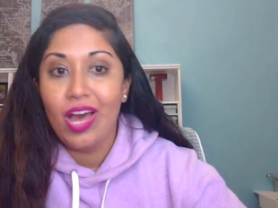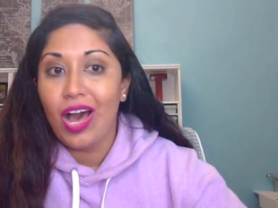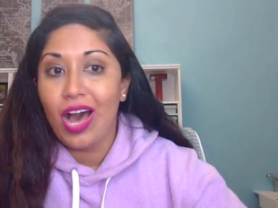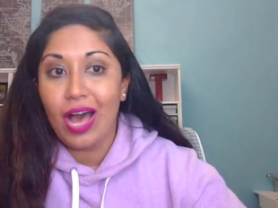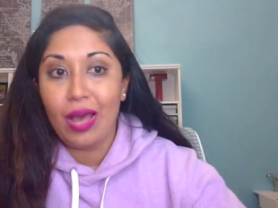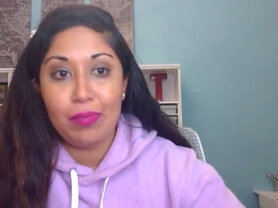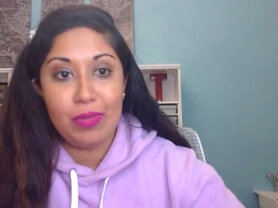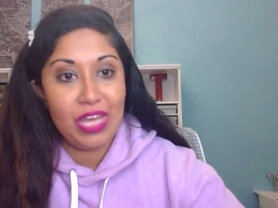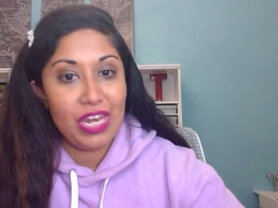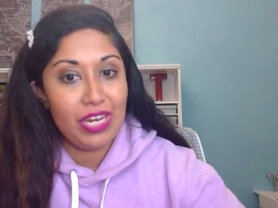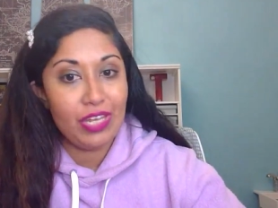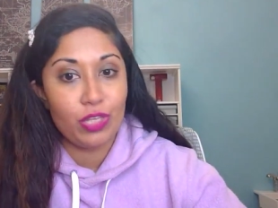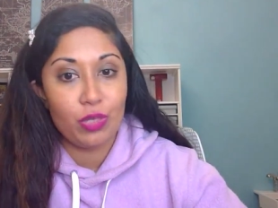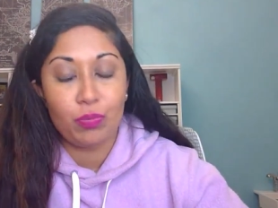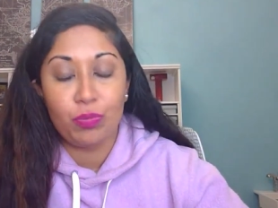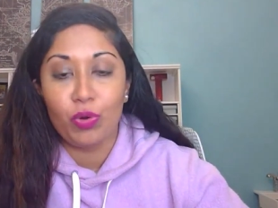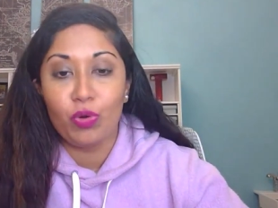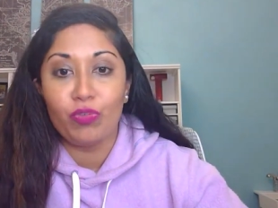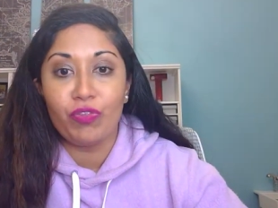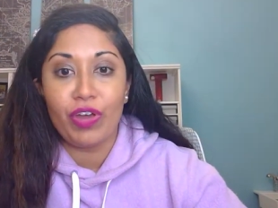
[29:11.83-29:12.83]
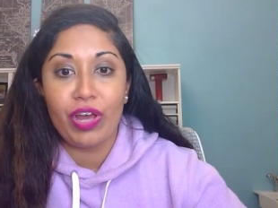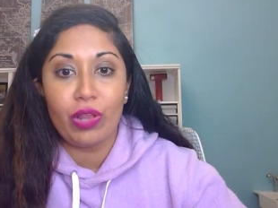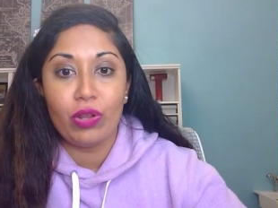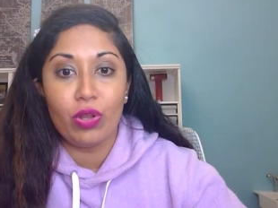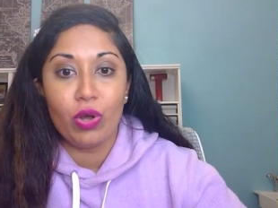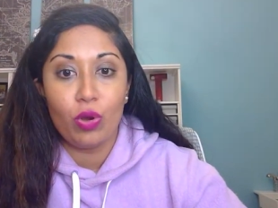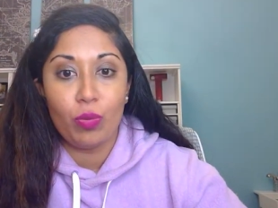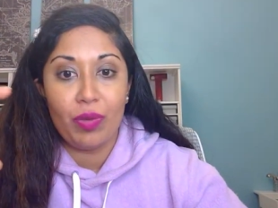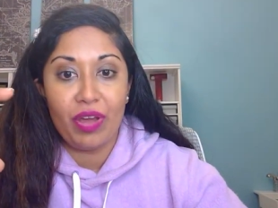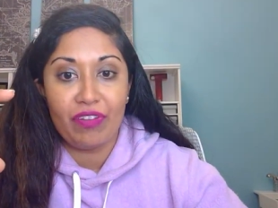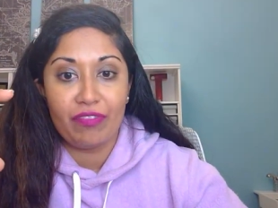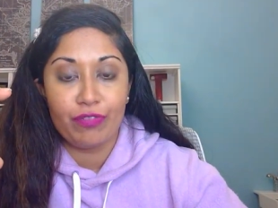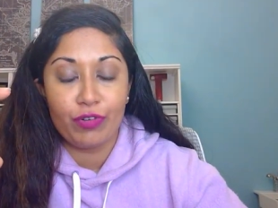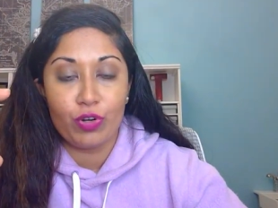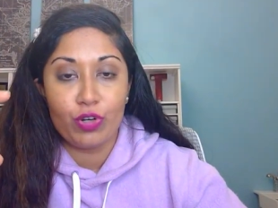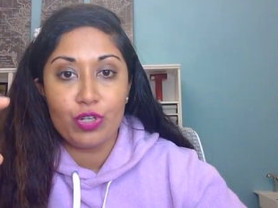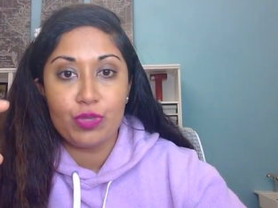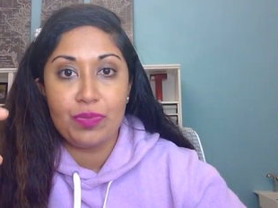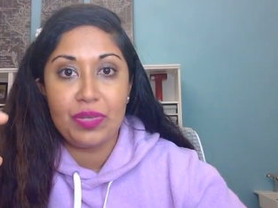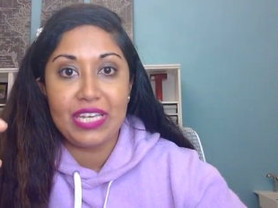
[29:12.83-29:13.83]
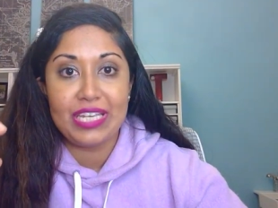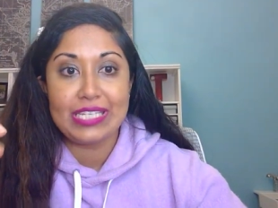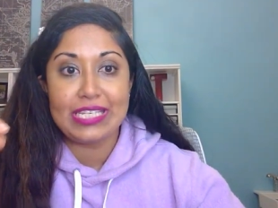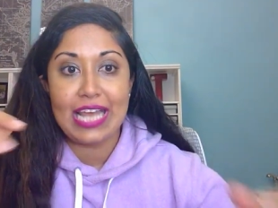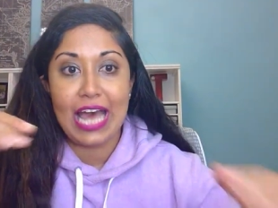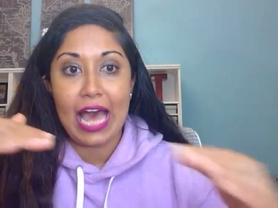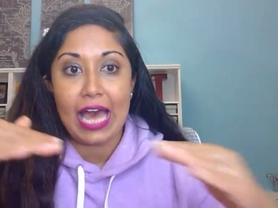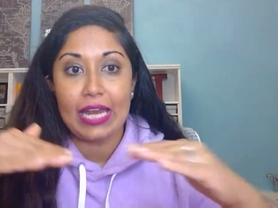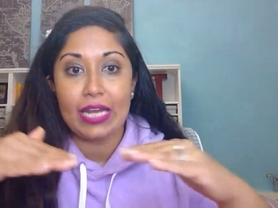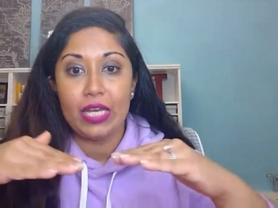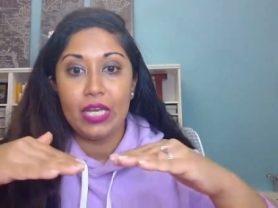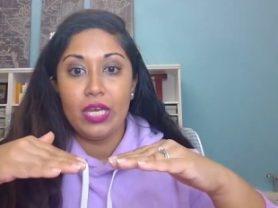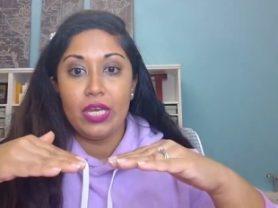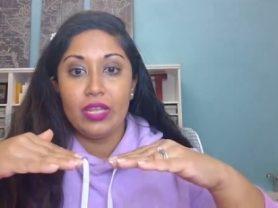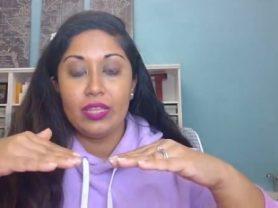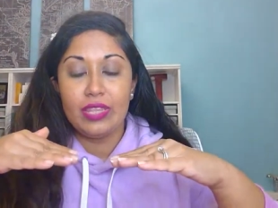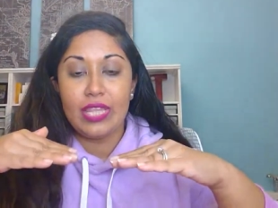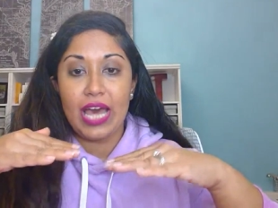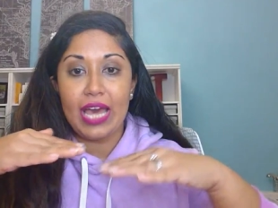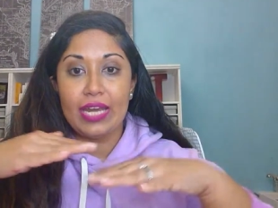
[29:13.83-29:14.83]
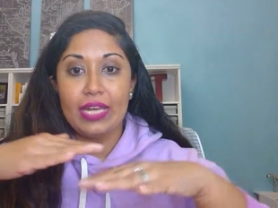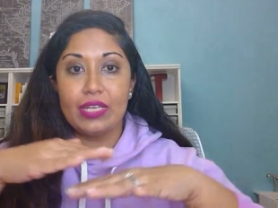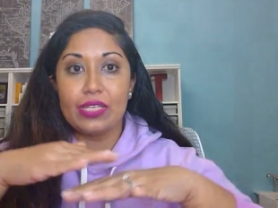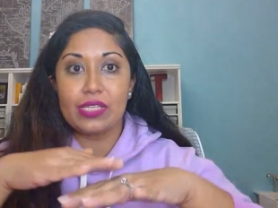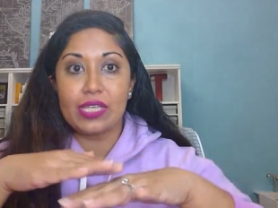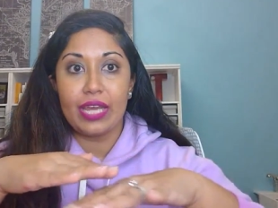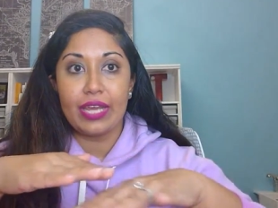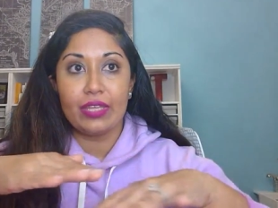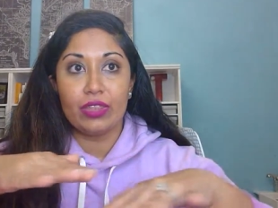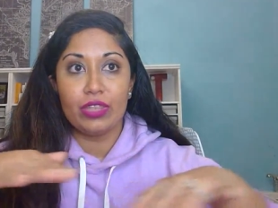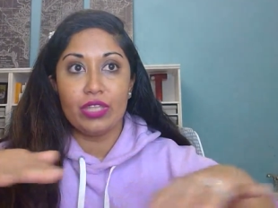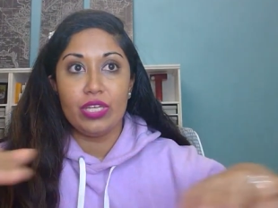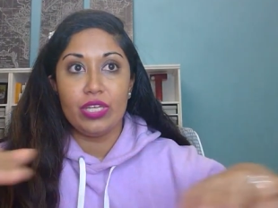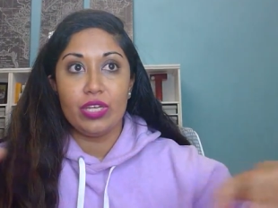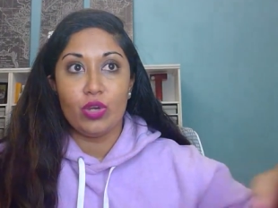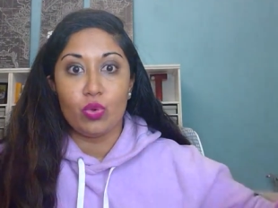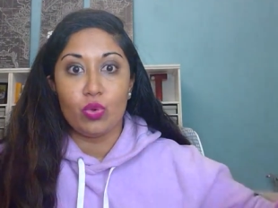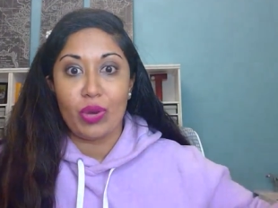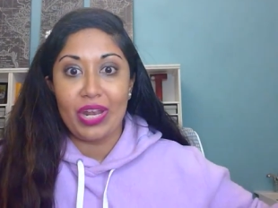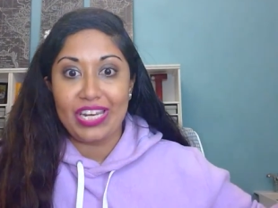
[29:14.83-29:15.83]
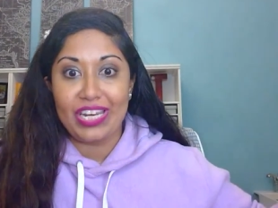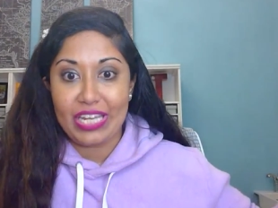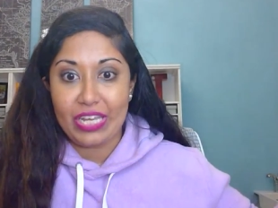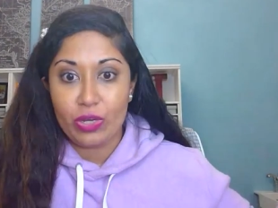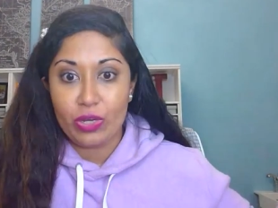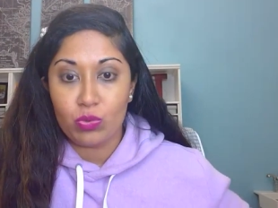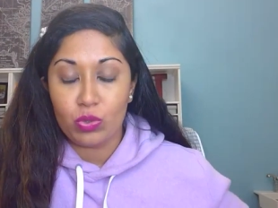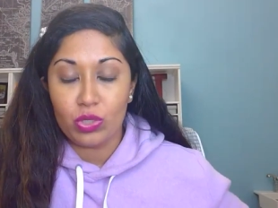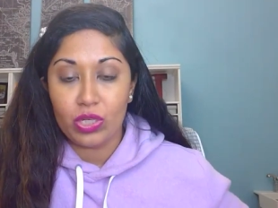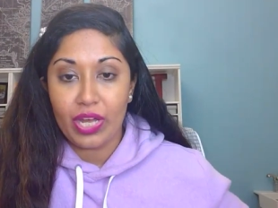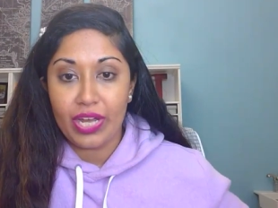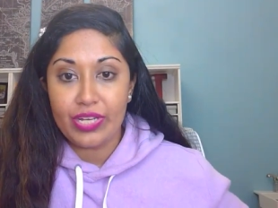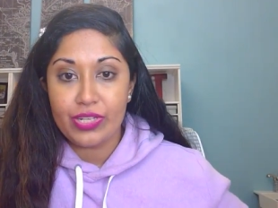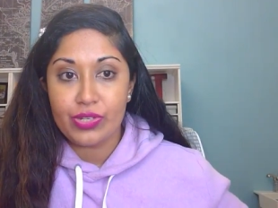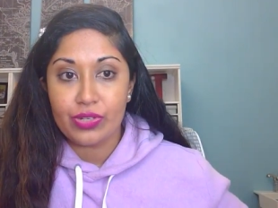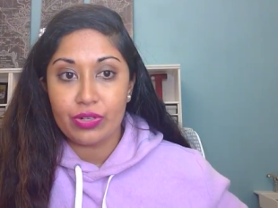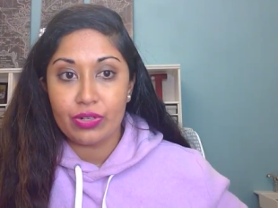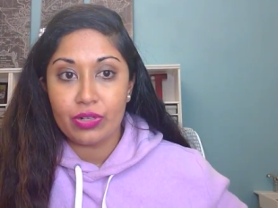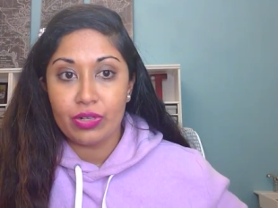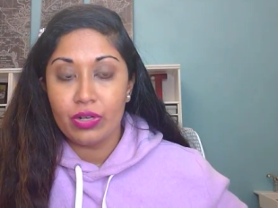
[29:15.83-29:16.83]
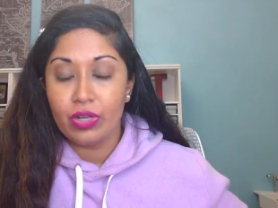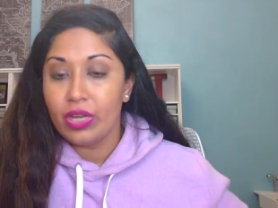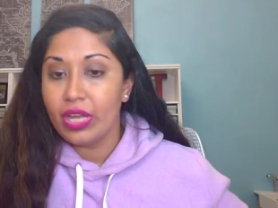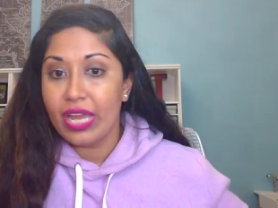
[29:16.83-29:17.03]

I'm hitting the profile home at first because that that is like the great equalizer.